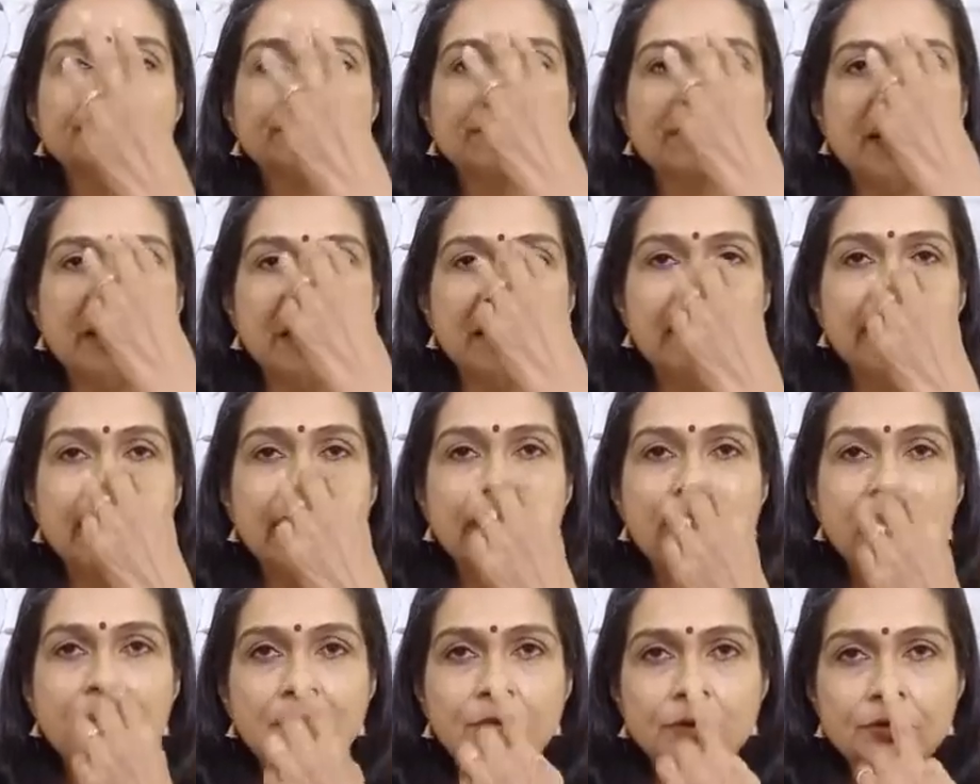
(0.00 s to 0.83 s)

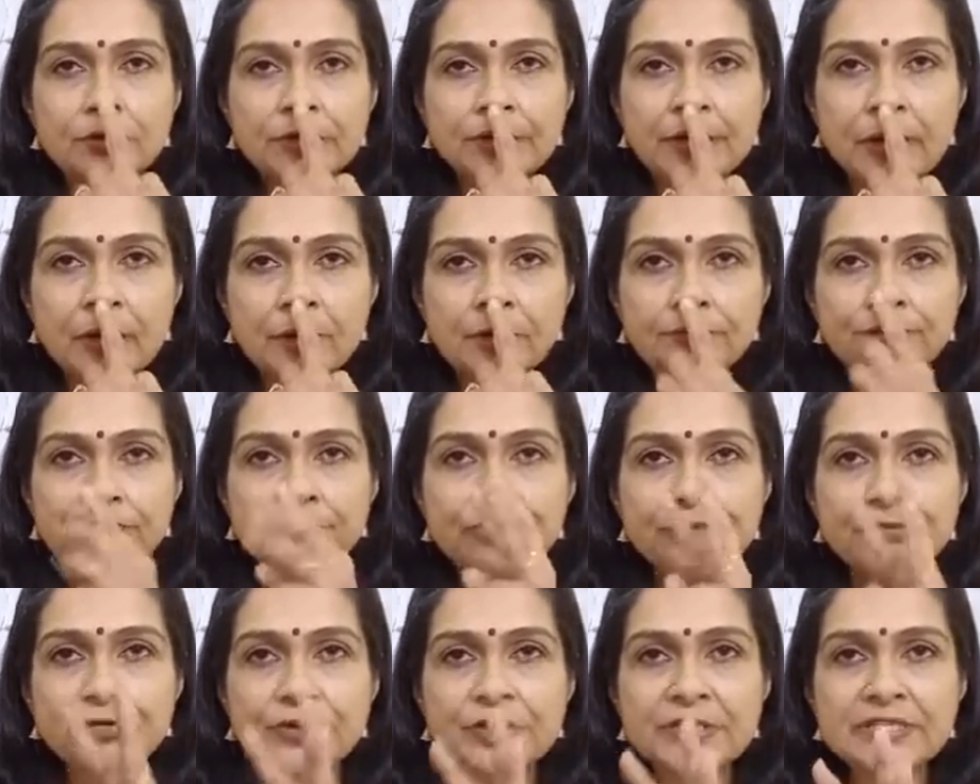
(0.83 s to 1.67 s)
again look down for
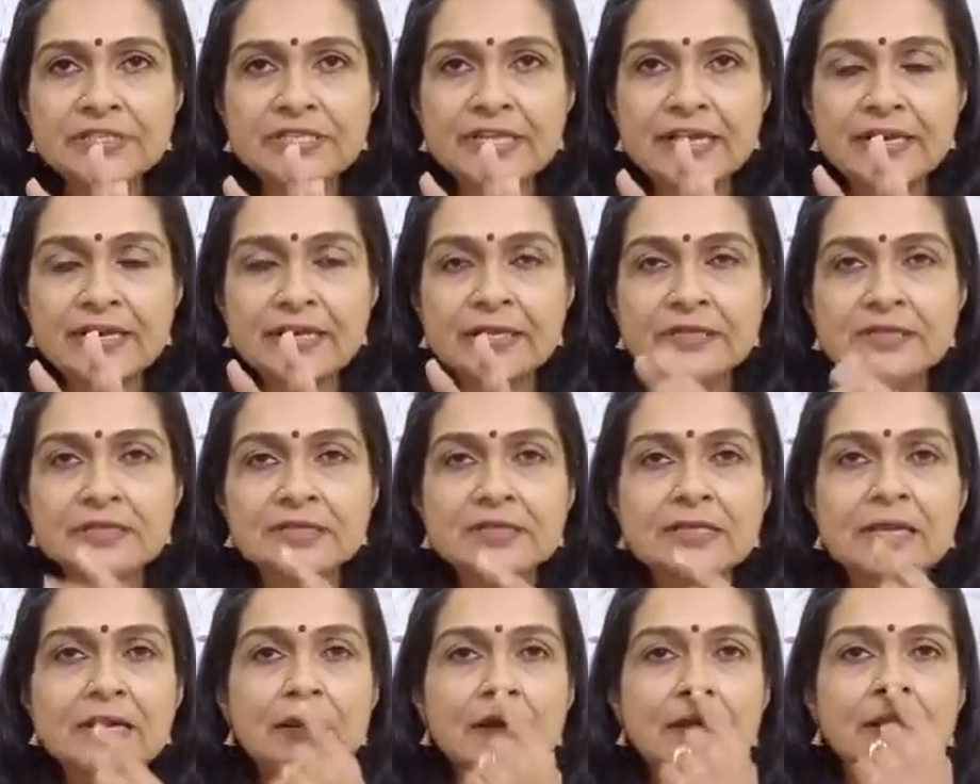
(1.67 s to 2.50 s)
3 seconds,
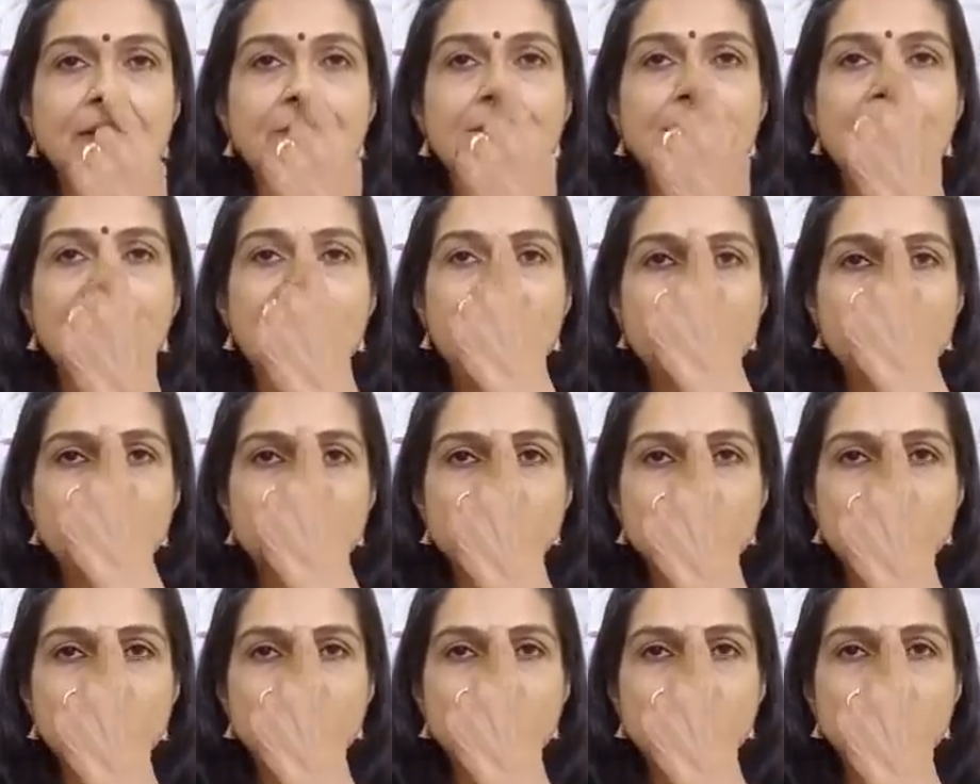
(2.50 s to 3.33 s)
come back to
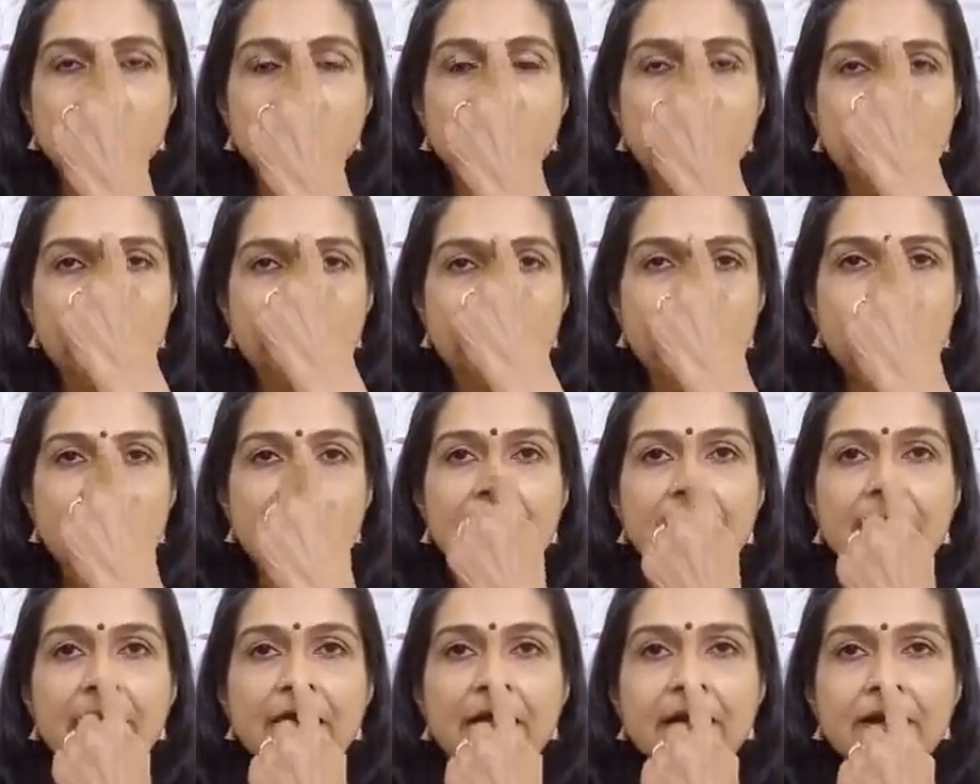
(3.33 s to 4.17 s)
normal,
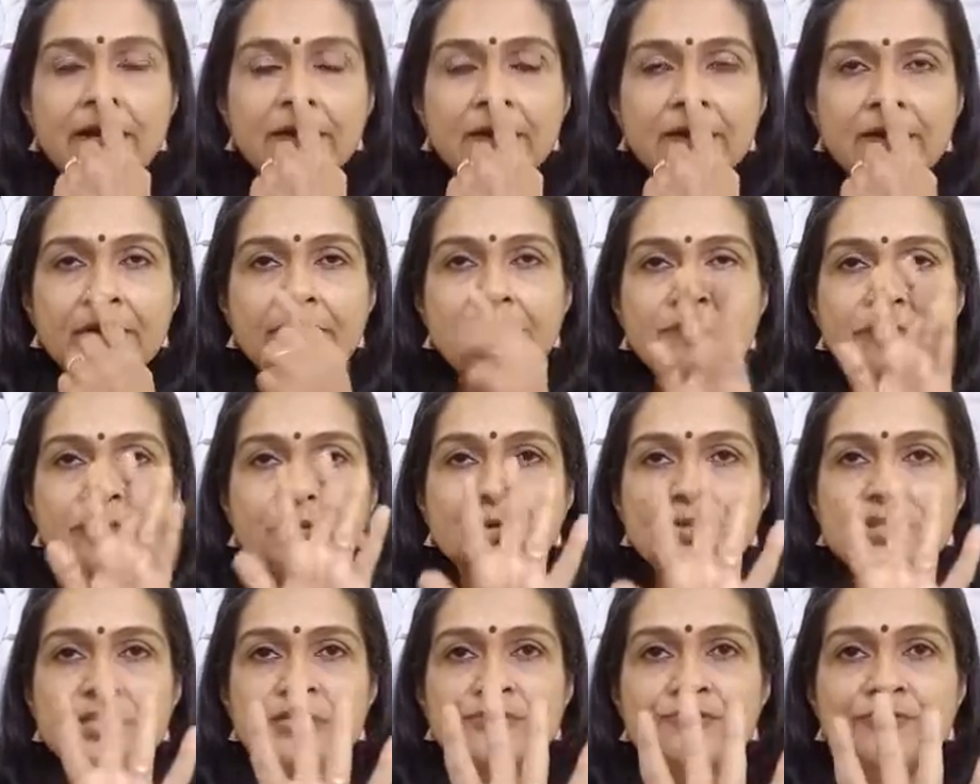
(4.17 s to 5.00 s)
again do
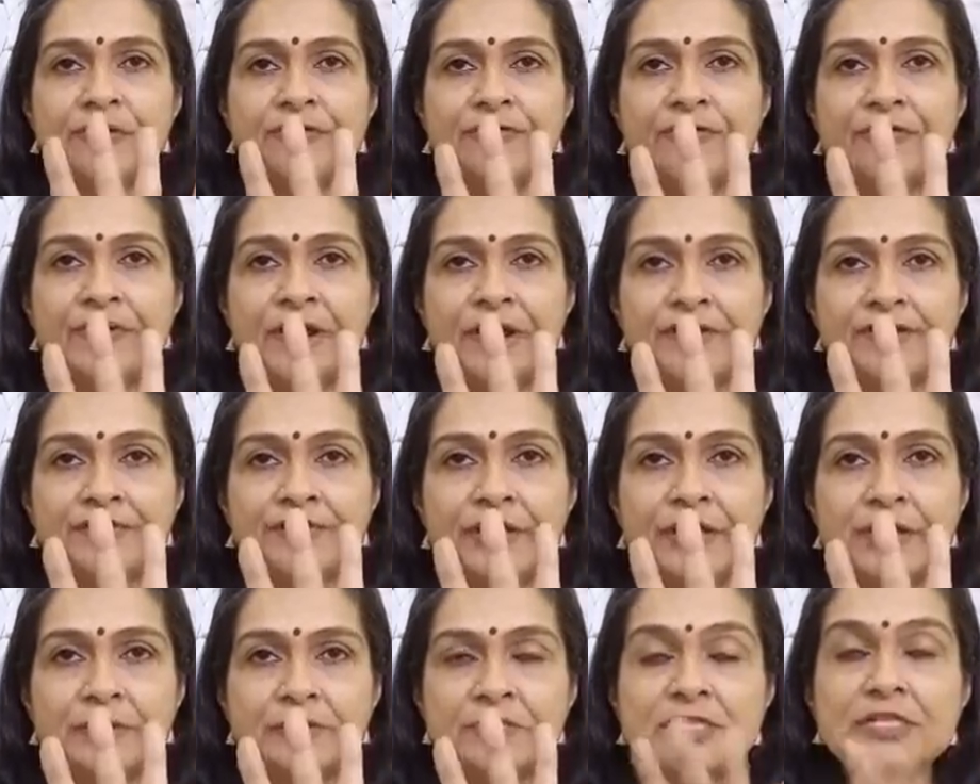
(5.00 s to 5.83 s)
this for 5
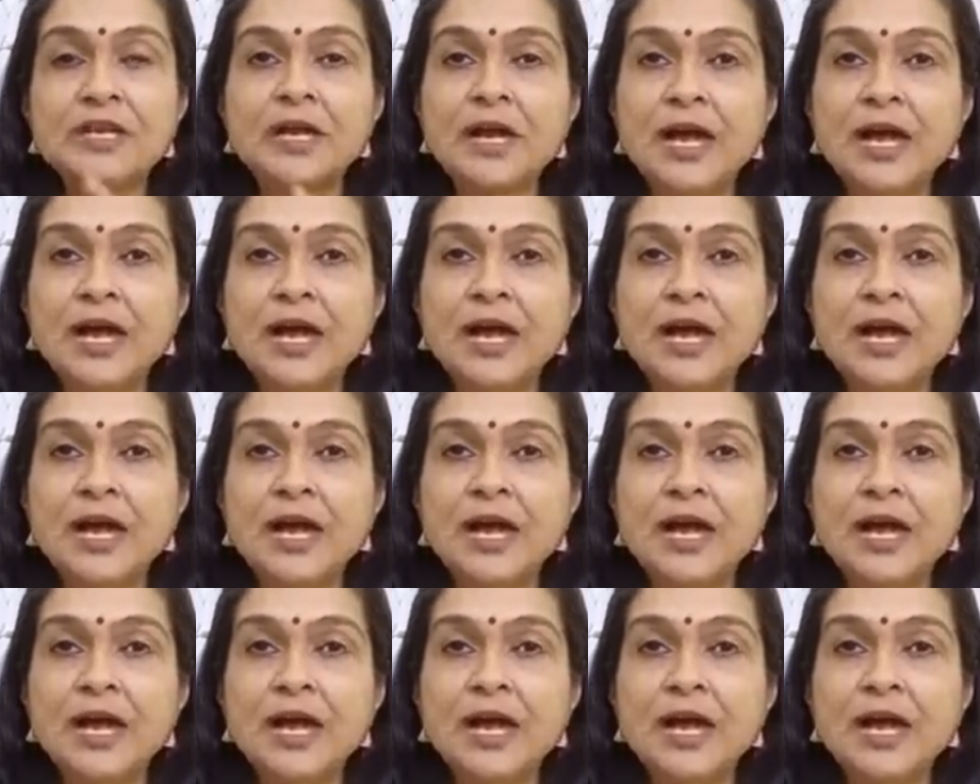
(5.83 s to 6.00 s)
times.